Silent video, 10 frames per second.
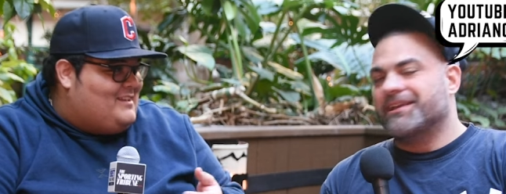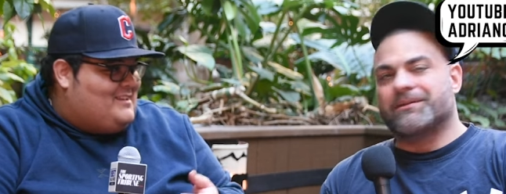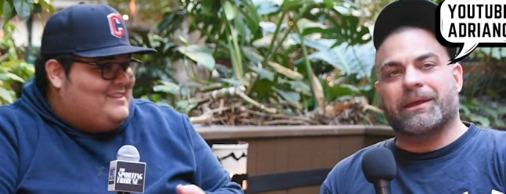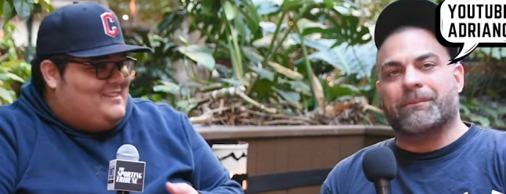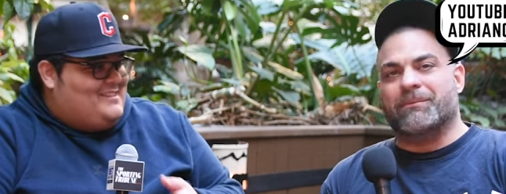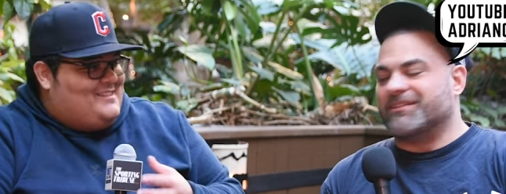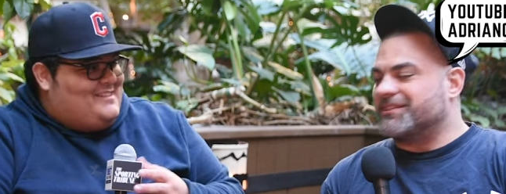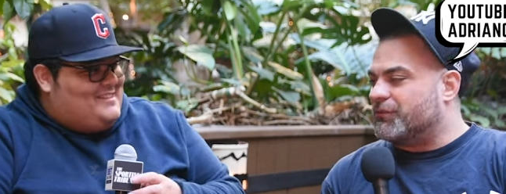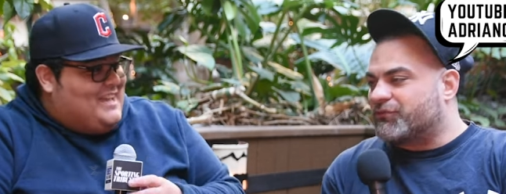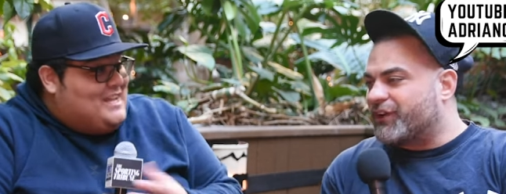Speaker 1: Yeah, but
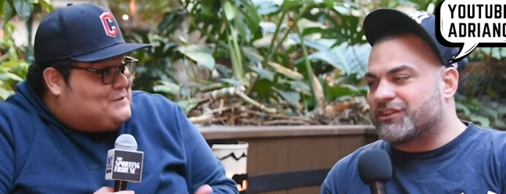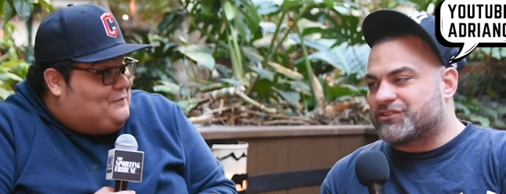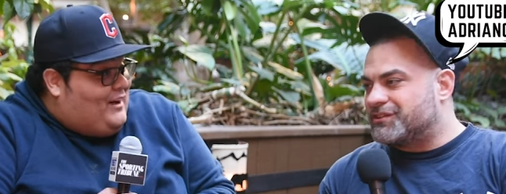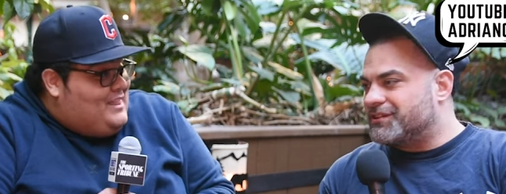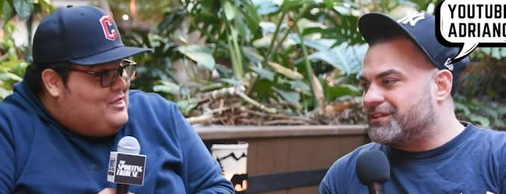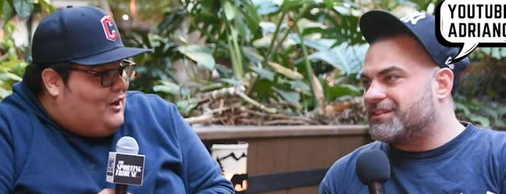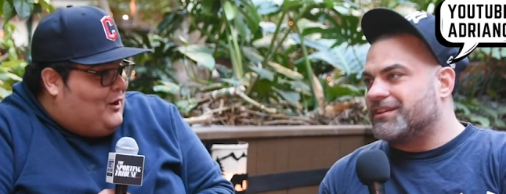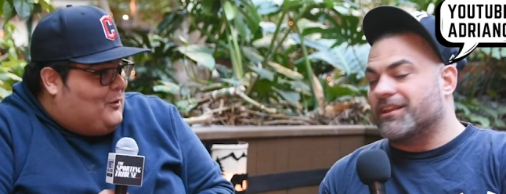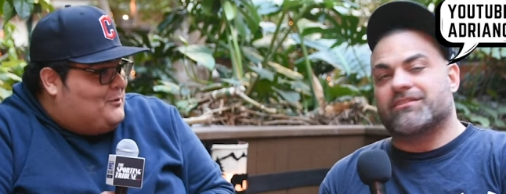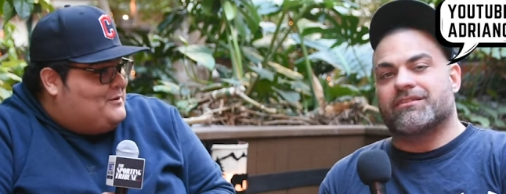the franchise. fun though.
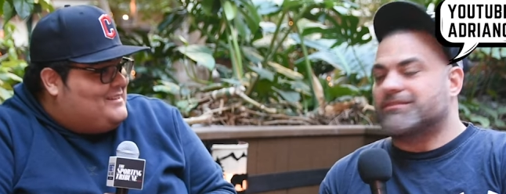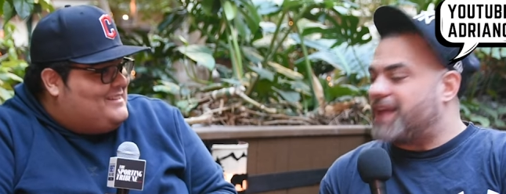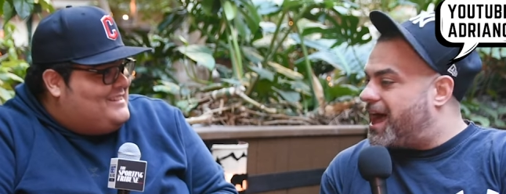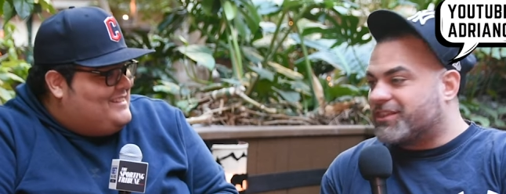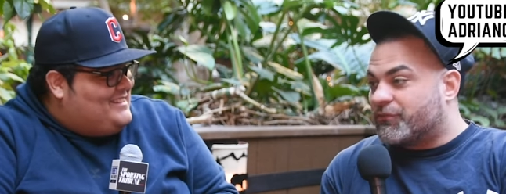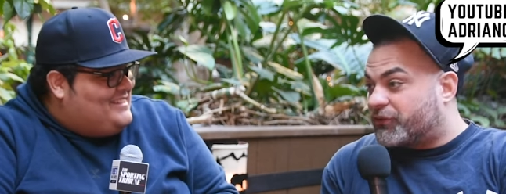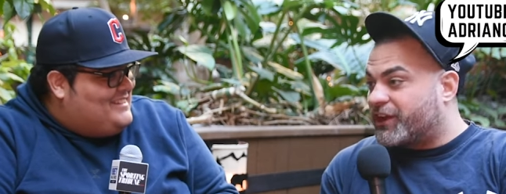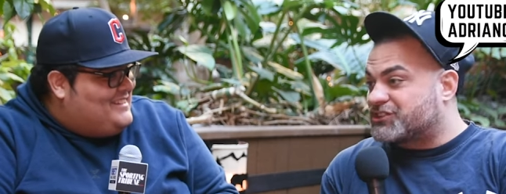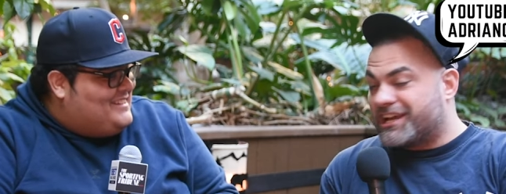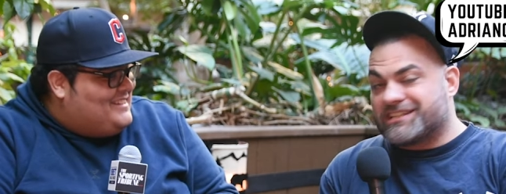Yeah, nah, the
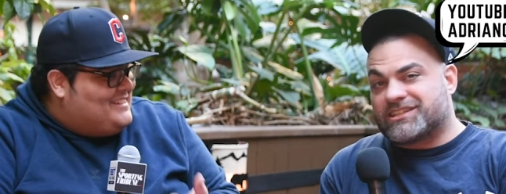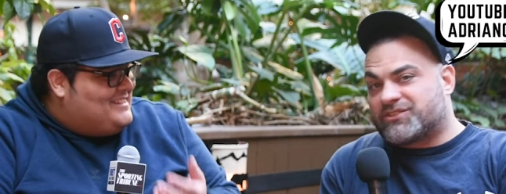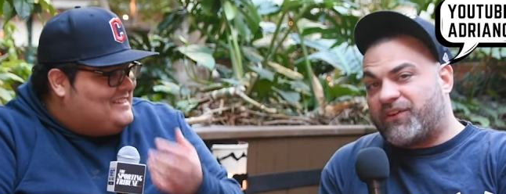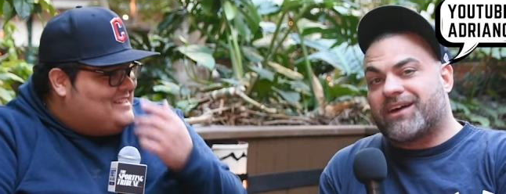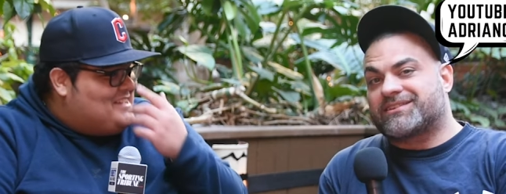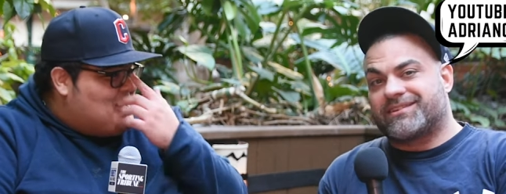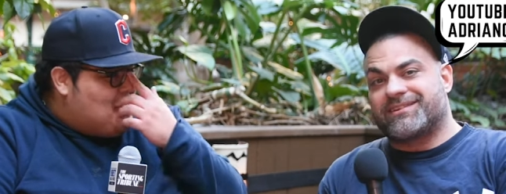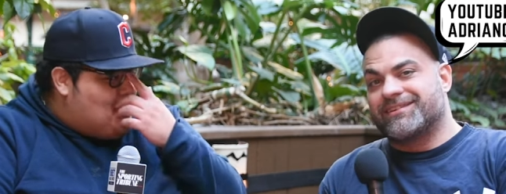franchise is fucked.